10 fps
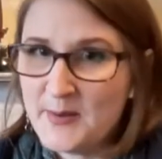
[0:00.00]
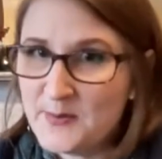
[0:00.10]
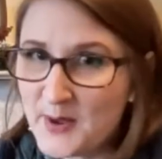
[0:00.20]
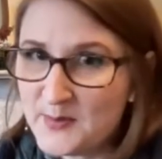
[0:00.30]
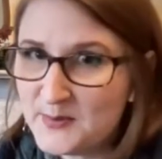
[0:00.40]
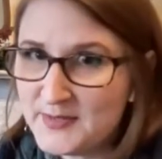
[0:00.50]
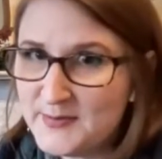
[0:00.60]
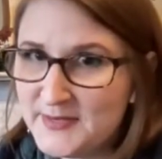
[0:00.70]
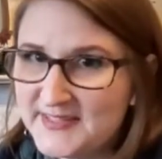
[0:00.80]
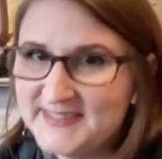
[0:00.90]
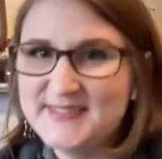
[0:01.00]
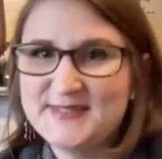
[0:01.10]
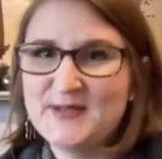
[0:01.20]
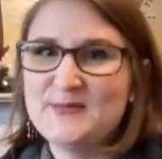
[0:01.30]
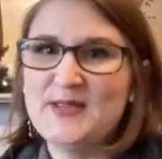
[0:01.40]
probably because he's
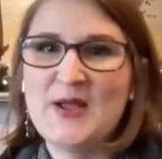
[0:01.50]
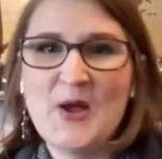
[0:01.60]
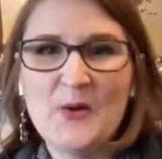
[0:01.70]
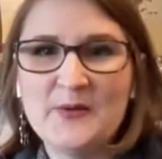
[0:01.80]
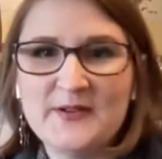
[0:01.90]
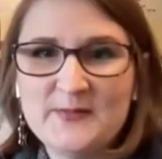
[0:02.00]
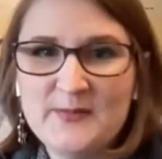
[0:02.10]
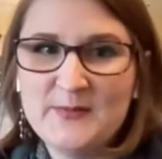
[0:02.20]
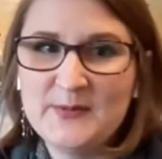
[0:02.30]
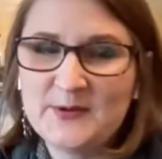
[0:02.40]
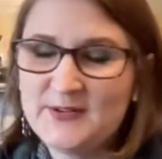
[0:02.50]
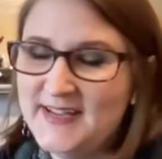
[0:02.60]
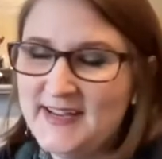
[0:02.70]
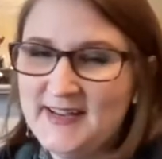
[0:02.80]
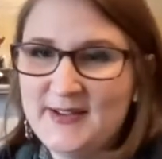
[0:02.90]
going to be one of the people
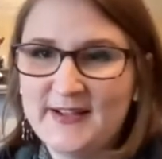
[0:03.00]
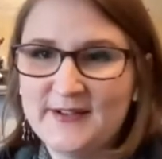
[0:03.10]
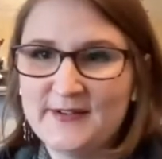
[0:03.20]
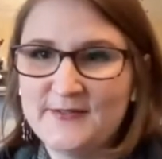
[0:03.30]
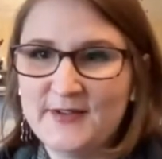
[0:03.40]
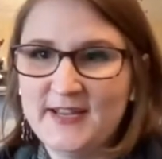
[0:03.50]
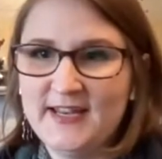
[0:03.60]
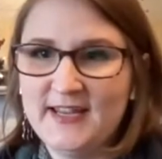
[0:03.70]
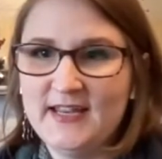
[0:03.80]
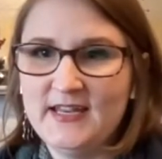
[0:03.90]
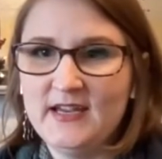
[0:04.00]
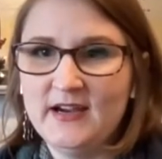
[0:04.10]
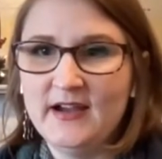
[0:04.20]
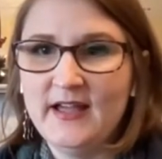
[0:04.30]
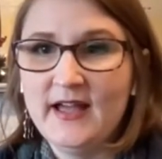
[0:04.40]
creating a finding aid
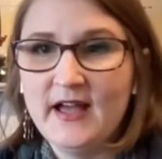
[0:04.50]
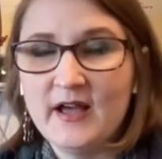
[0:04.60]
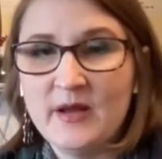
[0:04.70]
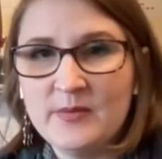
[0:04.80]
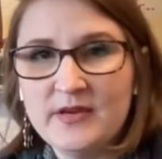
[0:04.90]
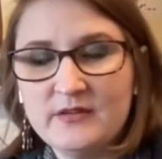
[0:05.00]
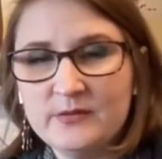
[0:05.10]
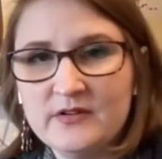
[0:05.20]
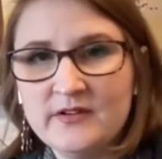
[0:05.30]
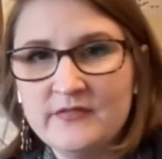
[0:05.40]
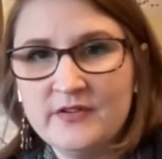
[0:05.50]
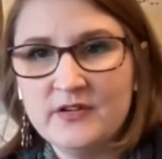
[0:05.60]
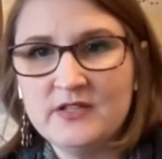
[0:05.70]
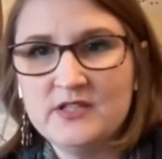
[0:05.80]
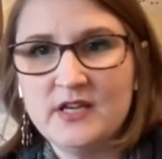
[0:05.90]
here. But he's wondering if you
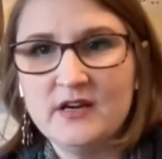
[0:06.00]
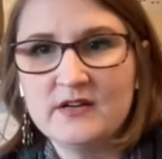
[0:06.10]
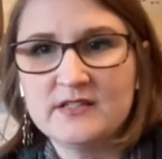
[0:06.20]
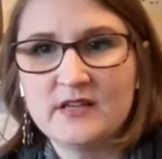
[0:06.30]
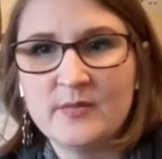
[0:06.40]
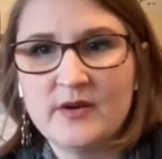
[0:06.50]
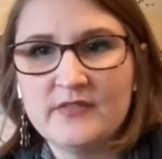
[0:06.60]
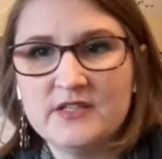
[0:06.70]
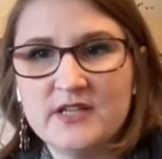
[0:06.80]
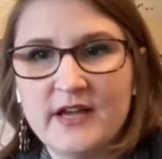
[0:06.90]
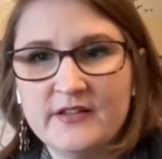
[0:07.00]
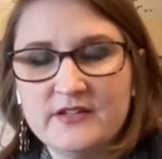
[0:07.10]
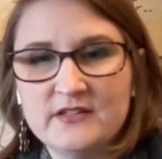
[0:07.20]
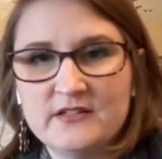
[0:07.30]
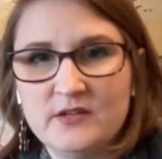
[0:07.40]
could share some of the
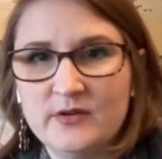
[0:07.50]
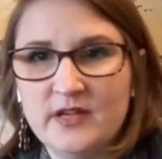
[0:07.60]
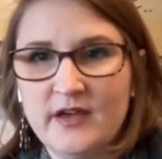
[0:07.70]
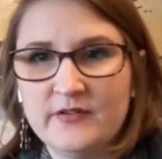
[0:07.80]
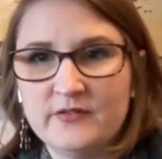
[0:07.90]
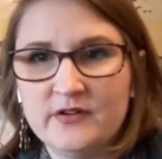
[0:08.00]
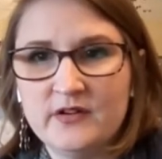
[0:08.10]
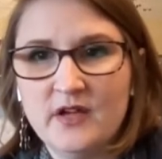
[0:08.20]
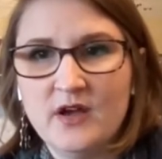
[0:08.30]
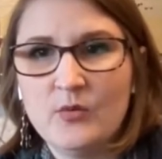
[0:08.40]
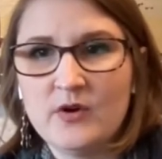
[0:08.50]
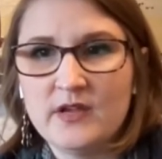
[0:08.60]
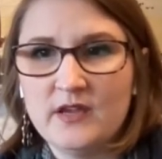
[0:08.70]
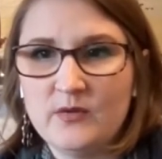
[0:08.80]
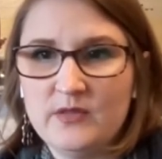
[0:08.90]
challenges that you encountered
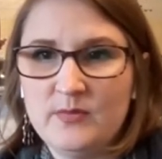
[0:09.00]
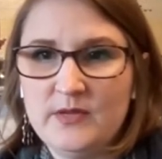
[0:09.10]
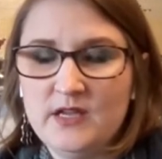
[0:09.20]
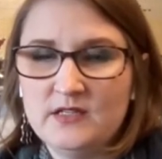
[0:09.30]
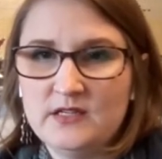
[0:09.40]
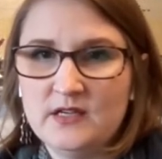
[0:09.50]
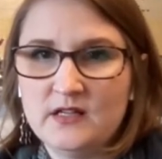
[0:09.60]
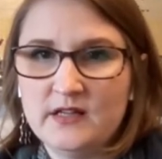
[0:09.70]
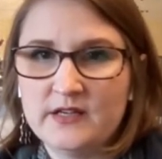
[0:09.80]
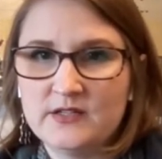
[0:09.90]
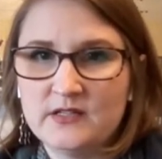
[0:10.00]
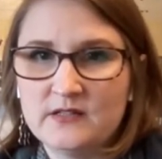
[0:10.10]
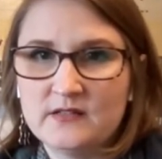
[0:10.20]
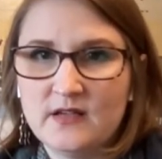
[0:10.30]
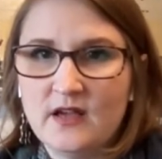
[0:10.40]
working with the PHC
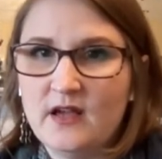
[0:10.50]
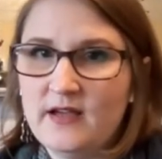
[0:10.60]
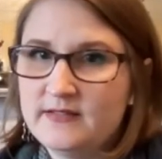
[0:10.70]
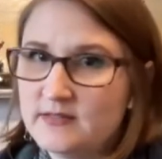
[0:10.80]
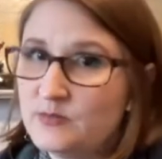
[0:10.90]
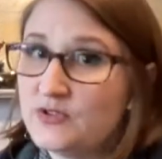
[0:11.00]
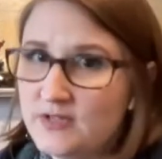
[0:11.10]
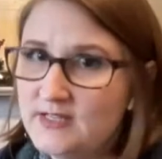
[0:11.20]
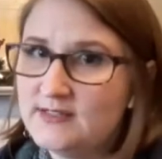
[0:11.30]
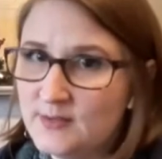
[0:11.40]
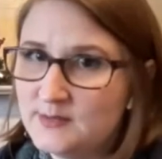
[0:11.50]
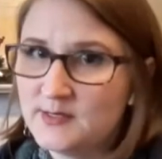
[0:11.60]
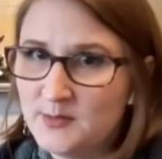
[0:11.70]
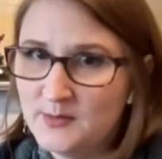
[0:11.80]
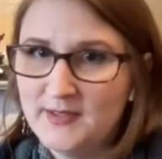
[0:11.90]
collections, as I'm sure he's
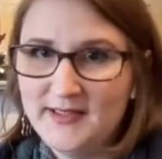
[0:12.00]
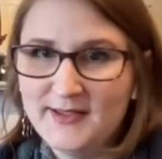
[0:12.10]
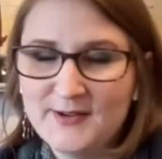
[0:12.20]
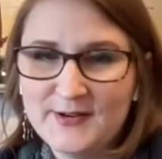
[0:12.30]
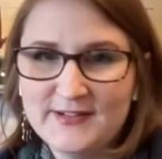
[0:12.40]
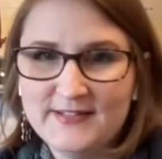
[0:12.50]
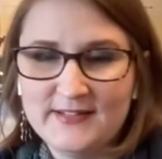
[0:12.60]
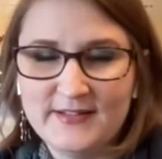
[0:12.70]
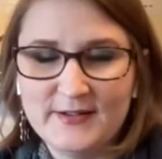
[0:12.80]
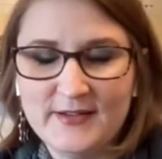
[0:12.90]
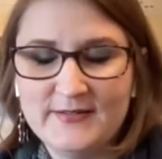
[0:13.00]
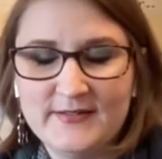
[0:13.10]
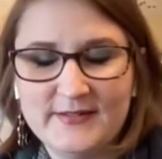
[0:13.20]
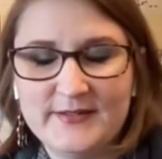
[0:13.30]
also encountered and